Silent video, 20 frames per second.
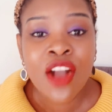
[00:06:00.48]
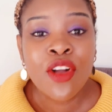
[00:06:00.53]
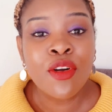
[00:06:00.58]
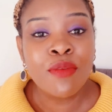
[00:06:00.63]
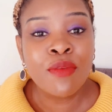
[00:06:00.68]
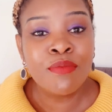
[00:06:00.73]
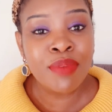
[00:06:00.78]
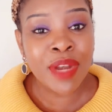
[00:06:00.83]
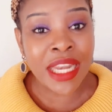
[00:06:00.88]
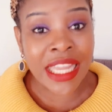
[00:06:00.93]

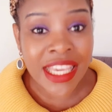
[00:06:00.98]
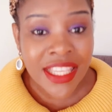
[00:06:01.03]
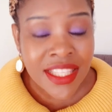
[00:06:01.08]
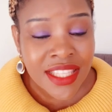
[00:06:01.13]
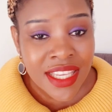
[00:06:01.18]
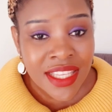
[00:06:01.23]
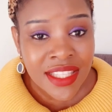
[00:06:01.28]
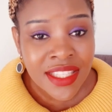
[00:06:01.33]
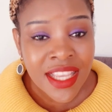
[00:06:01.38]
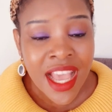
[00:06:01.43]
complete
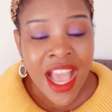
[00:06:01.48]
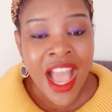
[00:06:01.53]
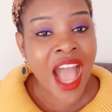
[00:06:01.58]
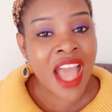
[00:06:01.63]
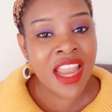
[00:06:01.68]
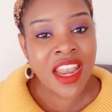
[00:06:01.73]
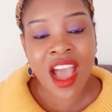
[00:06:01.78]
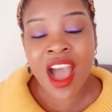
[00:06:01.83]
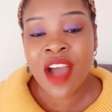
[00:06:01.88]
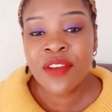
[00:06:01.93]
it,
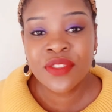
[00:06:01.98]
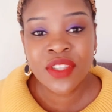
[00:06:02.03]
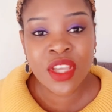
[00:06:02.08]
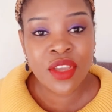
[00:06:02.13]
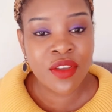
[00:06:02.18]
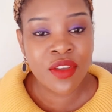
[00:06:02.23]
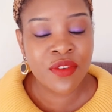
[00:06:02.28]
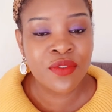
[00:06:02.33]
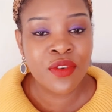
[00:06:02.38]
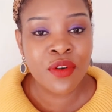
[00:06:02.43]
and after
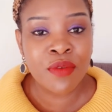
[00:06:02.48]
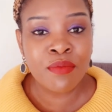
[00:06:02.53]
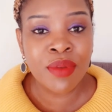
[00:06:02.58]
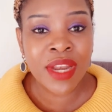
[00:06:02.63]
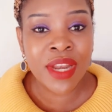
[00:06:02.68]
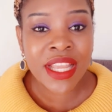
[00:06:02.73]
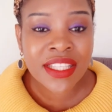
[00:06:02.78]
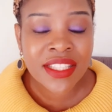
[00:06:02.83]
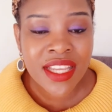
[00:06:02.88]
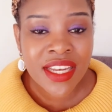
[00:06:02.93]
you have
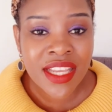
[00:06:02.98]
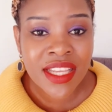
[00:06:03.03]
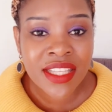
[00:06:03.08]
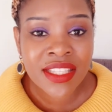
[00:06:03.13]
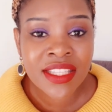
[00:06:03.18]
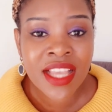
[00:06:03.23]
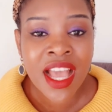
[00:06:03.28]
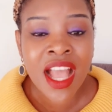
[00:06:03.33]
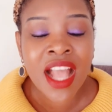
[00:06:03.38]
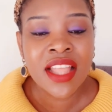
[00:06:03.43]
completed
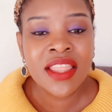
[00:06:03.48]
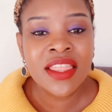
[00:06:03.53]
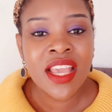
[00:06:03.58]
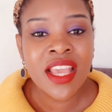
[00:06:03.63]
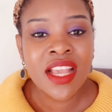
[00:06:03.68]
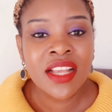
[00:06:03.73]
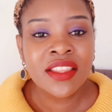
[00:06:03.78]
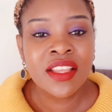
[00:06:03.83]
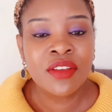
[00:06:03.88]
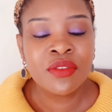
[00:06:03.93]
it,
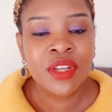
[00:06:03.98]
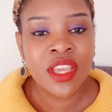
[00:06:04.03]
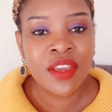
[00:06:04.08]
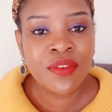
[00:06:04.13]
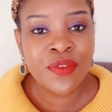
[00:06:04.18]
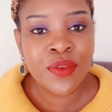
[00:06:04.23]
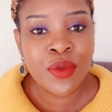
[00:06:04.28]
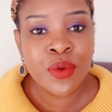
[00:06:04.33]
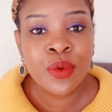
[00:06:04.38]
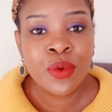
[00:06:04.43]
then they'll
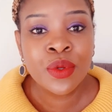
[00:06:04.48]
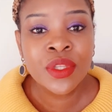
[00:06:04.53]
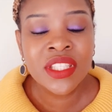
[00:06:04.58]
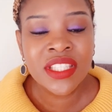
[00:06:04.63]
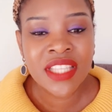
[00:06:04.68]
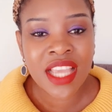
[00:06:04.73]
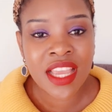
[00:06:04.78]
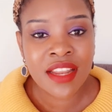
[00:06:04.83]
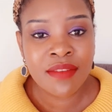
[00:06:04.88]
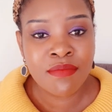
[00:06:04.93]
give you
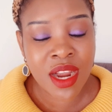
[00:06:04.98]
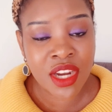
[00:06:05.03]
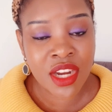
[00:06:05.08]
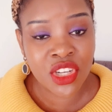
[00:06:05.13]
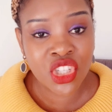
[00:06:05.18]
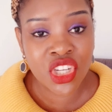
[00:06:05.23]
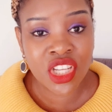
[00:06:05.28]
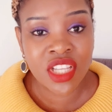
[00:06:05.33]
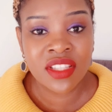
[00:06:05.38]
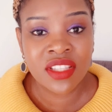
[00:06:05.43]
ten
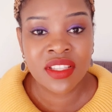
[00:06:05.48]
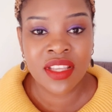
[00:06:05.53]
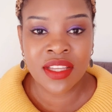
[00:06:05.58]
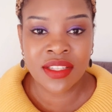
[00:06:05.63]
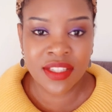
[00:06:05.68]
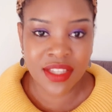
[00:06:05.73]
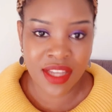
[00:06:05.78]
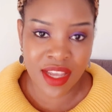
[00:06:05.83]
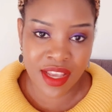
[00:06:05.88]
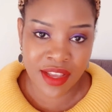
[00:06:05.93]
matches a
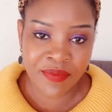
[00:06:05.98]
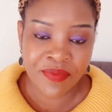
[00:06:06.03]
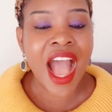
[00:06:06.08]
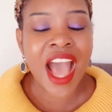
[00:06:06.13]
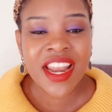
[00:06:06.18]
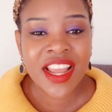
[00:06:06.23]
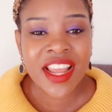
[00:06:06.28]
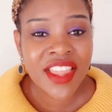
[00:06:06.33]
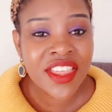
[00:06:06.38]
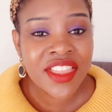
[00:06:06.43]
day.
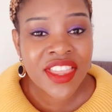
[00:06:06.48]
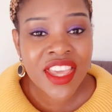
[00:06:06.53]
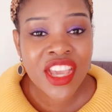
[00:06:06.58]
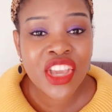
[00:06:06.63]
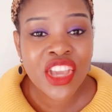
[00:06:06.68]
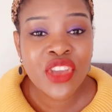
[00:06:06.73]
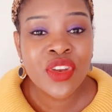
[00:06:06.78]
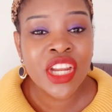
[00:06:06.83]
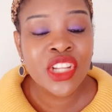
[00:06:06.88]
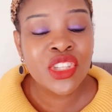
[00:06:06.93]
Another
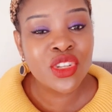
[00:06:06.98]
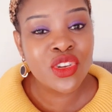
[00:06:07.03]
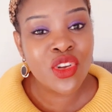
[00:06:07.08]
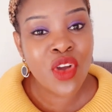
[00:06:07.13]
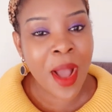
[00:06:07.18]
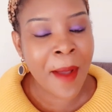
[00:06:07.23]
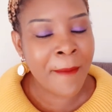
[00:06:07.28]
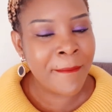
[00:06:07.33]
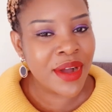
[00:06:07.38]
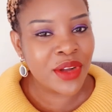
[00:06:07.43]
thing you need to
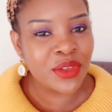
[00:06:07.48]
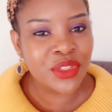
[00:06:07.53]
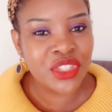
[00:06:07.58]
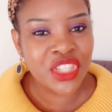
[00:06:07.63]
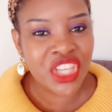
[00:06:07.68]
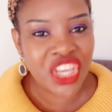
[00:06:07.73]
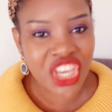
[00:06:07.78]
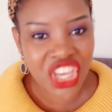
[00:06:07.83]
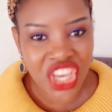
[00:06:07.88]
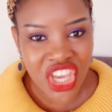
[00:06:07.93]
know about
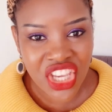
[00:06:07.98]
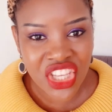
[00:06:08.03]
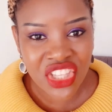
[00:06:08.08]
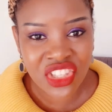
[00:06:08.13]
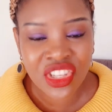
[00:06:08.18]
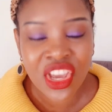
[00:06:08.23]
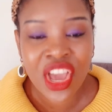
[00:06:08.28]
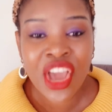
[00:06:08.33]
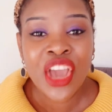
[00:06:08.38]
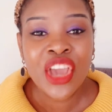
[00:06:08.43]

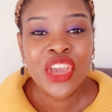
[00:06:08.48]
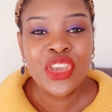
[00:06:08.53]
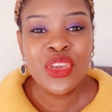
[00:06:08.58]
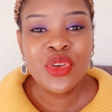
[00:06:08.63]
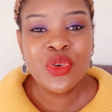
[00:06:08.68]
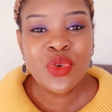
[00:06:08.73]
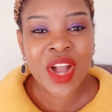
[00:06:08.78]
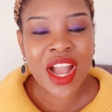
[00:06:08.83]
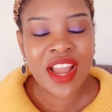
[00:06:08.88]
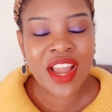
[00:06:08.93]
Hinge,
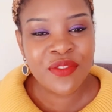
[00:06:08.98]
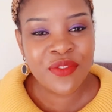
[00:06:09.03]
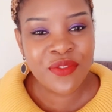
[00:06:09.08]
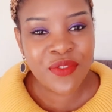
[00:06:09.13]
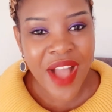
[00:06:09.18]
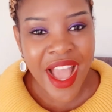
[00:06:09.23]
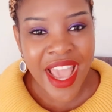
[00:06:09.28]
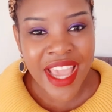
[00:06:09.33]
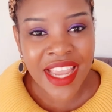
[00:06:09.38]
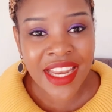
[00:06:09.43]
you can
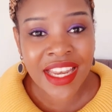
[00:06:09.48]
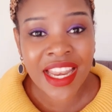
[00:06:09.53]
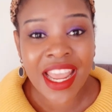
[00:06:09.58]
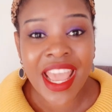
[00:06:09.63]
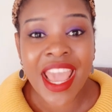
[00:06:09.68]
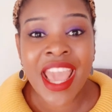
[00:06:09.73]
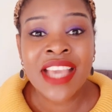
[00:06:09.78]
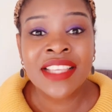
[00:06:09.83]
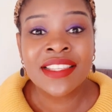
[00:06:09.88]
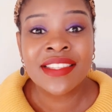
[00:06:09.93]
find
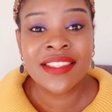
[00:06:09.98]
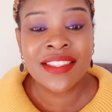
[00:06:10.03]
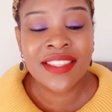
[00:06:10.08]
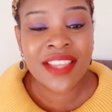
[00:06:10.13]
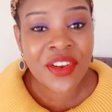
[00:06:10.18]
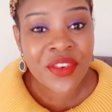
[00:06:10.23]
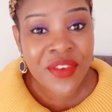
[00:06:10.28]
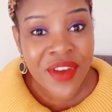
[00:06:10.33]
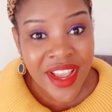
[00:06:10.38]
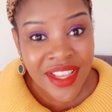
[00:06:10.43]
a
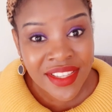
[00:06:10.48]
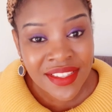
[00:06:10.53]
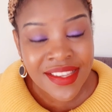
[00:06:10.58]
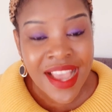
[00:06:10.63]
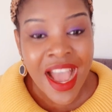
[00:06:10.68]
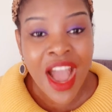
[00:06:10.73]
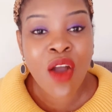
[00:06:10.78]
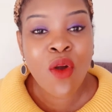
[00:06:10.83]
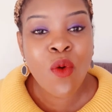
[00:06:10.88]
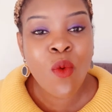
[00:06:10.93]

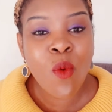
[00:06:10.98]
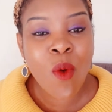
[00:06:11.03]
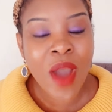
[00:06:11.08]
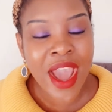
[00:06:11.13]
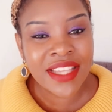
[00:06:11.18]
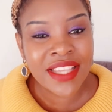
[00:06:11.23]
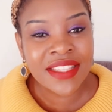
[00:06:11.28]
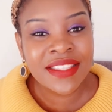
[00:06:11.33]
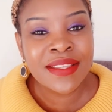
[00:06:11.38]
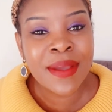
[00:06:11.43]
serious
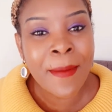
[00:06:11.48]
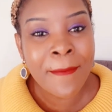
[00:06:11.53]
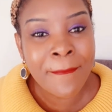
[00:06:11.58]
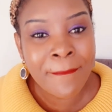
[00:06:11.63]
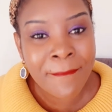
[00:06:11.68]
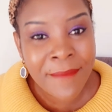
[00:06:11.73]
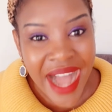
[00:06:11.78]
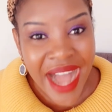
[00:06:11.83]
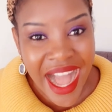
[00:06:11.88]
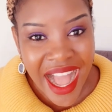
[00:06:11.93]
white
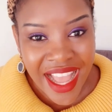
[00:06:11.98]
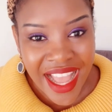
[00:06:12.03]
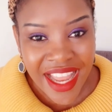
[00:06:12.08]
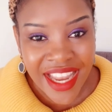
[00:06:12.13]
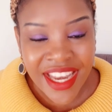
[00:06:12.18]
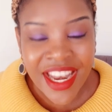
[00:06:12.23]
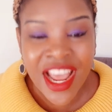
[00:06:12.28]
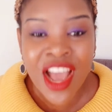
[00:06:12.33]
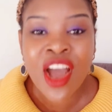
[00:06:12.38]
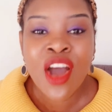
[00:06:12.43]

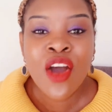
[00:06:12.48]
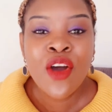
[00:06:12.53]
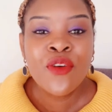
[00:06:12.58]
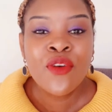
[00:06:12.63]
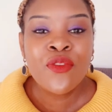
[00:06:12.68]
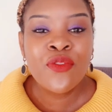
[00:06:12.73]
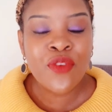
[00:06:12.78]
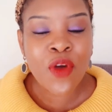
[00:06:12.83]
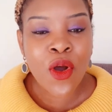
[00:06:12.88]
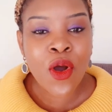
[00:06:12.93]
man
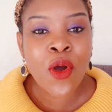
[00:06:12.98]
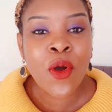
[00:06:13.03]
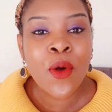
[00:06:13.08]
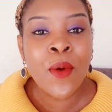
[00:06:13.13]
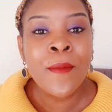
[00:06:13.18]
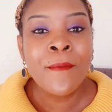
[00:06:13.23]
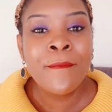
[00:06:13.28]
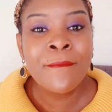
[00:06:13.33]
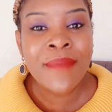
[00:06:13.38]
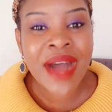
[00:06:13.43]

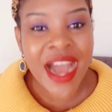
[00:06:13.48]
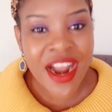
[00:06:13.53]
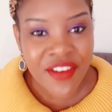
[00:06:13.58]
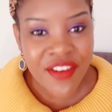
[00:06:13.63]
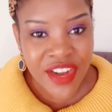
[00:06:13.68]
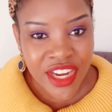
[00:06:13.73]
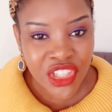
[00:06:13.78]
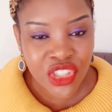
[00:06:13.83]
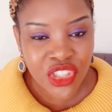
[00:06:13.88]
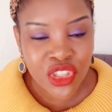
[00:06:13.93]
for
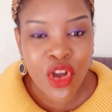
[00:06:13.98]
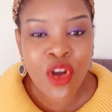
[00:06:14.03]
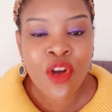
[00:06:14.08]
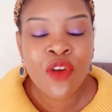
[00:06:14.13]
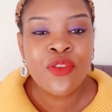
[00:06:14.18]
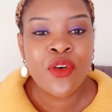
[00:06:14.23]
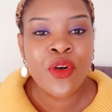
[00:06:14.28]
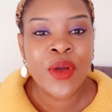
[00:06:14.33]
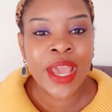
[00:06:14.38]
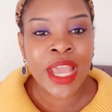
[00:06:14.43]
marriage or
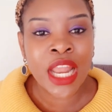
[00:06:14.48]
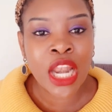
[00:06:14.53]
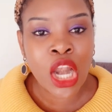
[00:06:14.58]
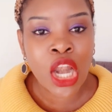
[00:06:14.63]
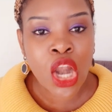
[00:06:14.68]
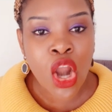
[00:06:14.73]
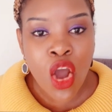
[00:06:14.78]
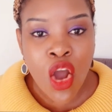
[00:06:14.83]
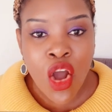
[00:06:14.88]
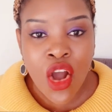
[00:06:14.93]
for
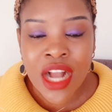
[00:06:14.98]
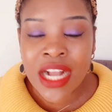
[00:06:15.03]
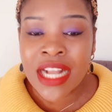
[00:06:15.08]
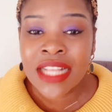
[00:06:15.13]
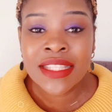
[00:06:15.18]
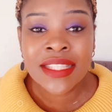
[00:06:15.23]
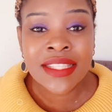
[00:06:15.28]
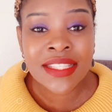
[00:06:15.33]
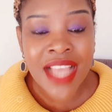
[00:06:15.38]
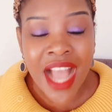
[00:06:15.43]
a
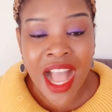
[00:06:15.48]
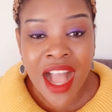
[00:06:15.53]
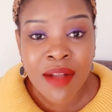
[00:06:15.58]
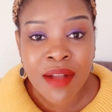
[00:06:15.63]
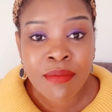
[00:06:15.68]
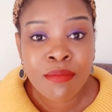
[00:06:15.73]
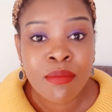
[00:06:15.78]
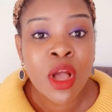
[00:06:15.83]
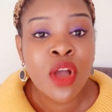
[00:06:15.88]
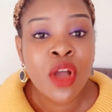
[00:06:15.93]

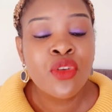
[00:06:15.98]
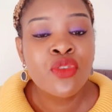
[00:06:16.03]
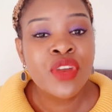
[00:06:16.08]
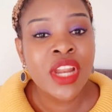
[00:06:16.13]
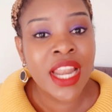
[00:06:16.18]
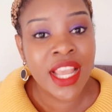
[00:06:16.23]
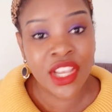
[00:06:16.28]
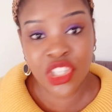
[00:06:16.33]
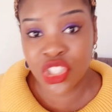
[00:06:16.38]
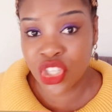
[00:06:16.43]
long-term
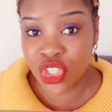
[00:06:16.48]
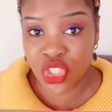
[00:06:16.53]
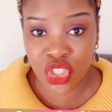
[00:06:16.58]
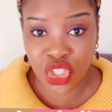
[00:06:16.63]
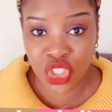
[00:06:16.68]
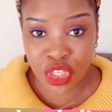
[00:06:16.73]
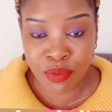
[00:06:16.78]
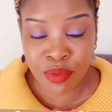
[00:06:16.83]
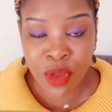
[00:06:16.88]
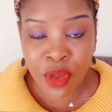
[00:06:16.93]

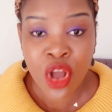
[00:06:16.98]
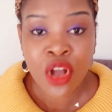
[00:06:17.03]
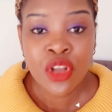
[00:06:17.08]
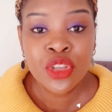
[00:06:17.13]
relationship.